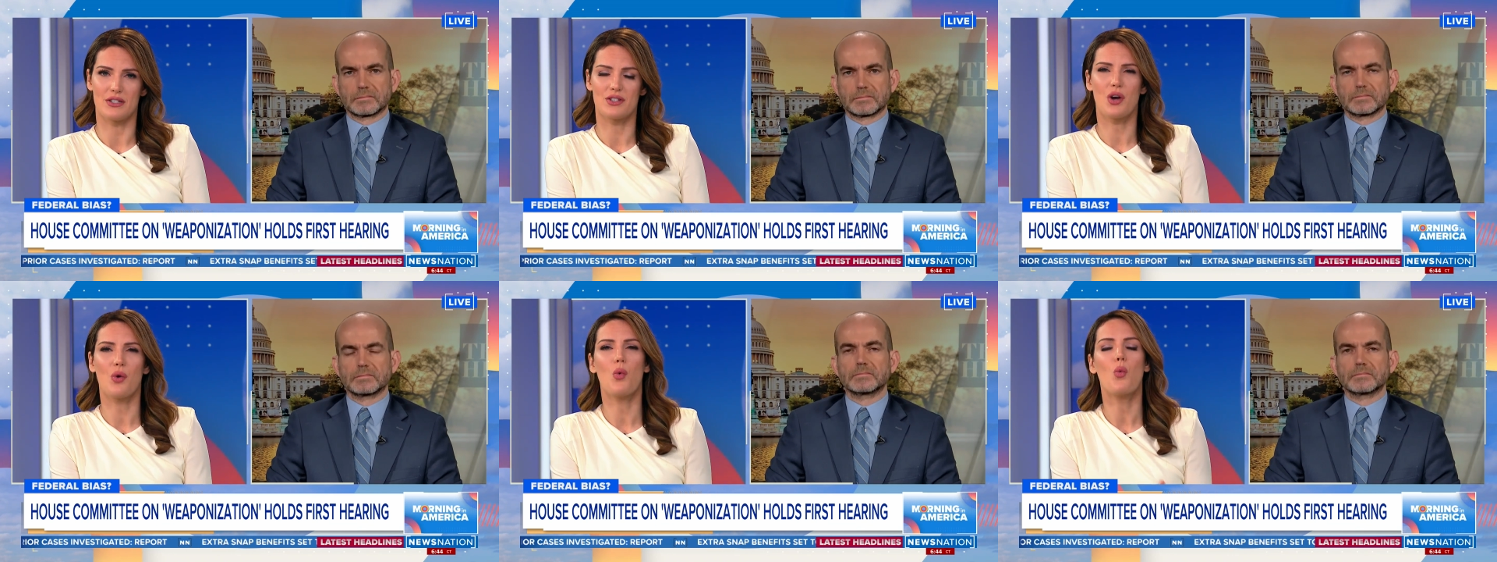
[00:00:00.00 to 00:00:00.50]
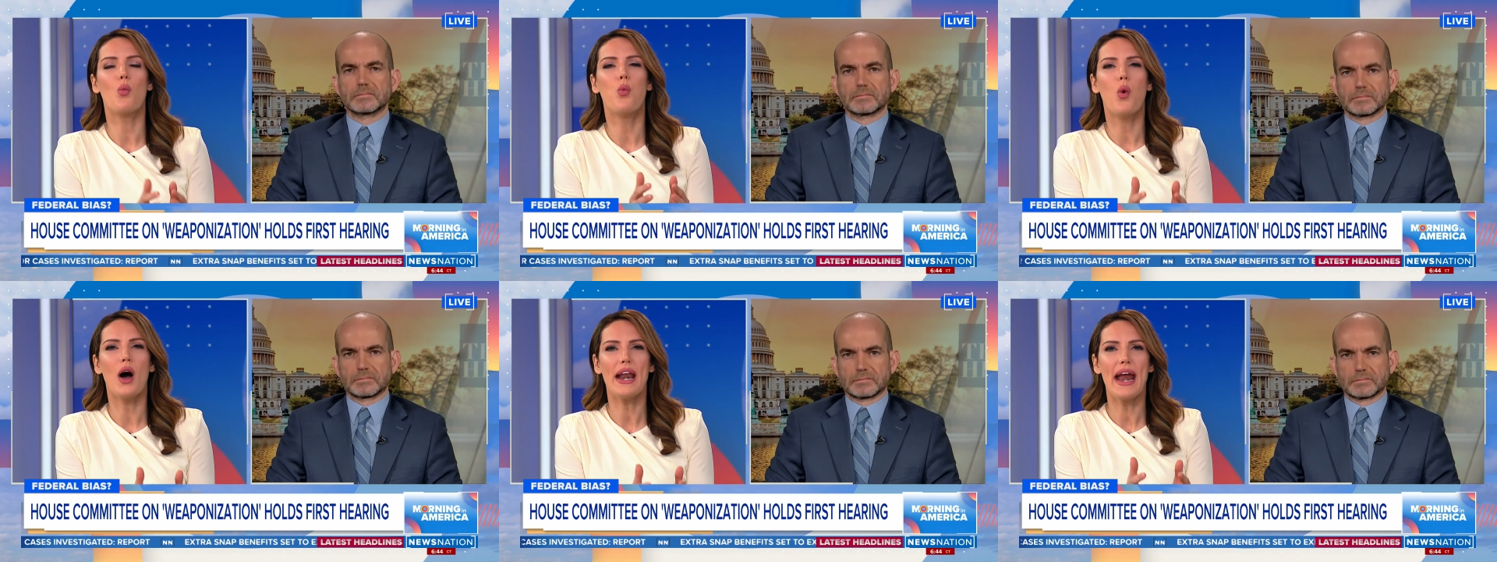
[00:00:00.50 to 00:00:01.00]
Speaker 1: So
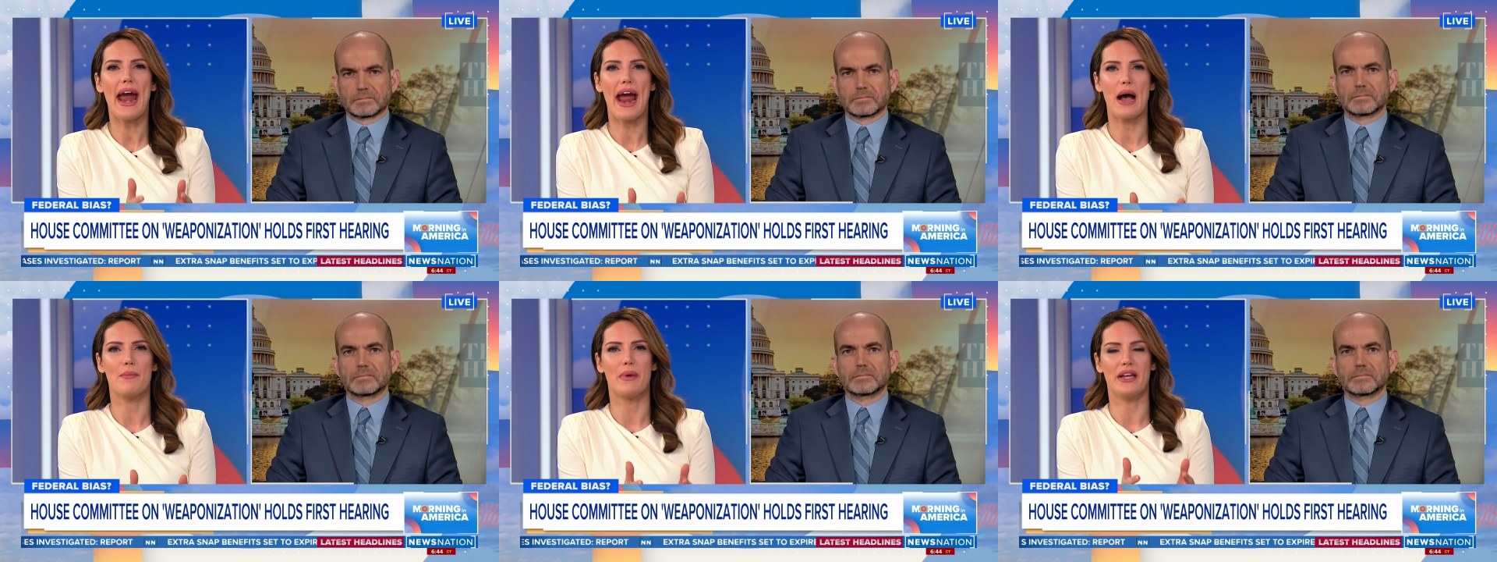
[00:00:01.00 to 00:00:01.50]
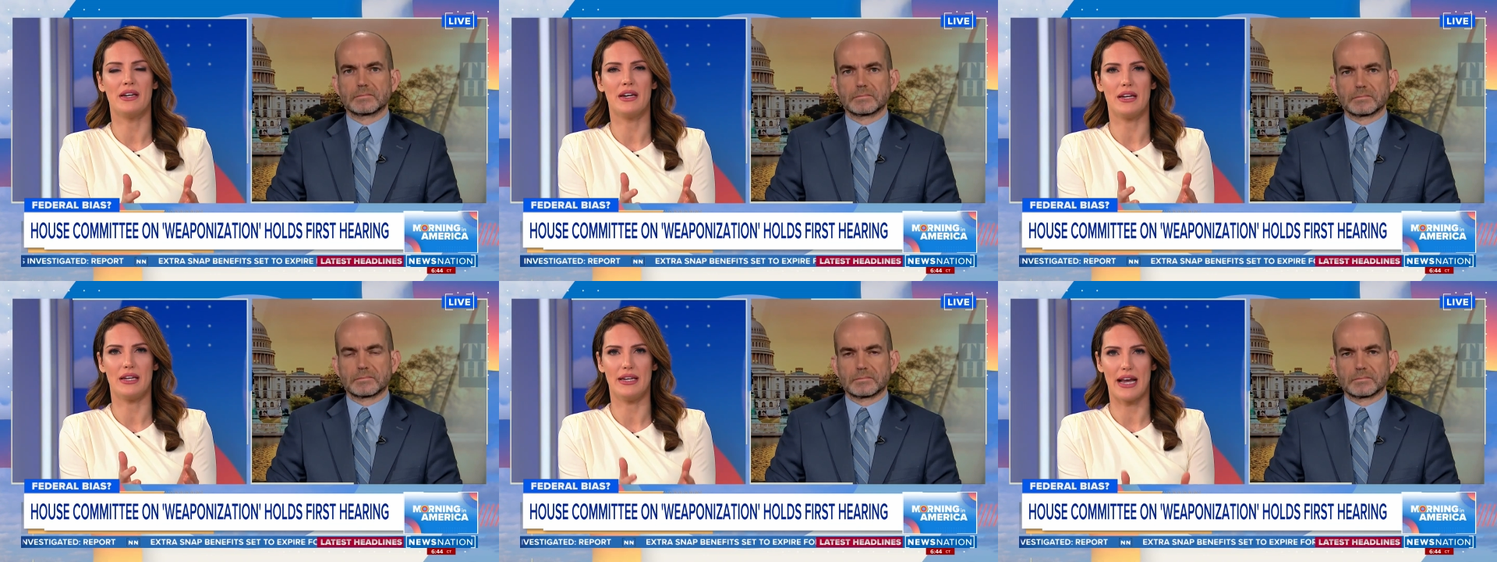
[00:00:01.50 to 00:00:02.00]
what happened
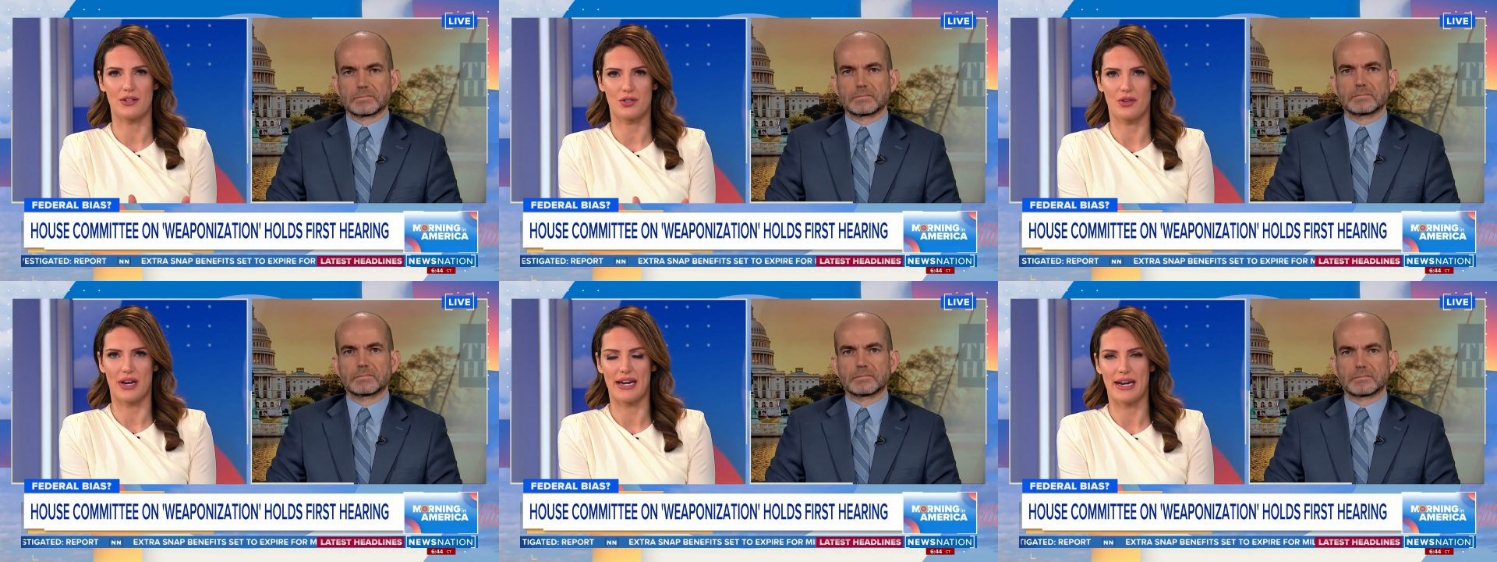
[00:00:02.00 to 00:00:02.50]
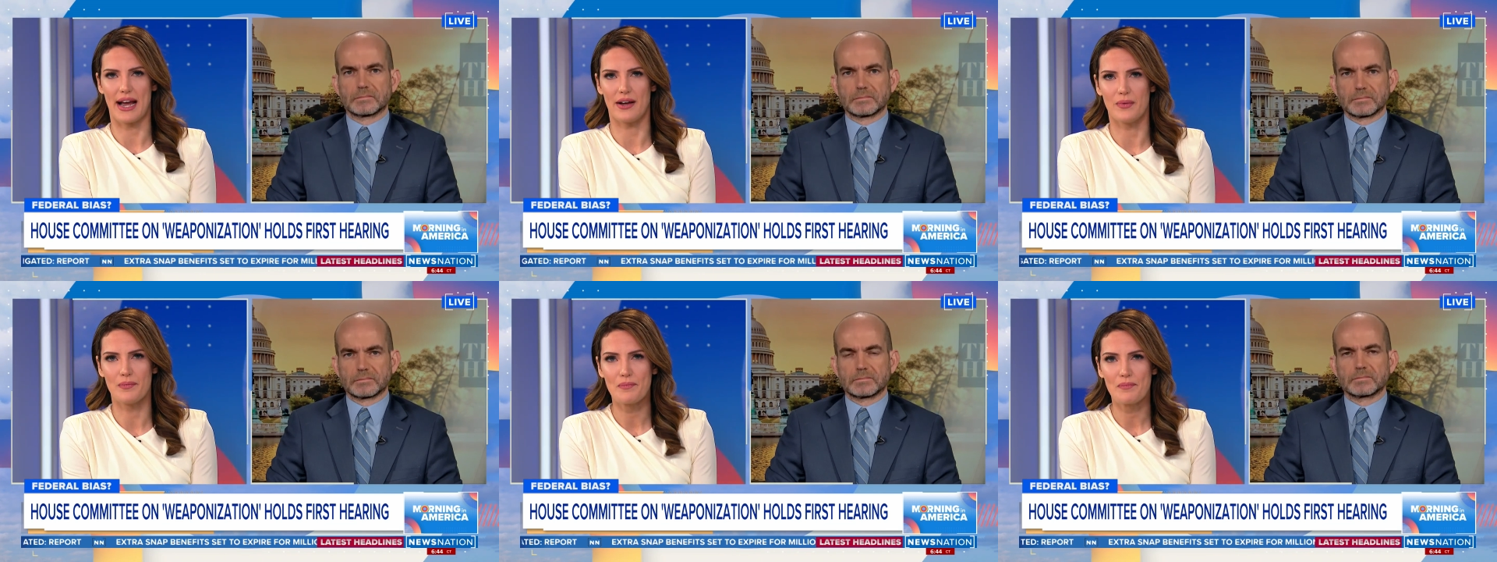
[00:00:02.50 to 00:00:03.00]
yesterday, Niall?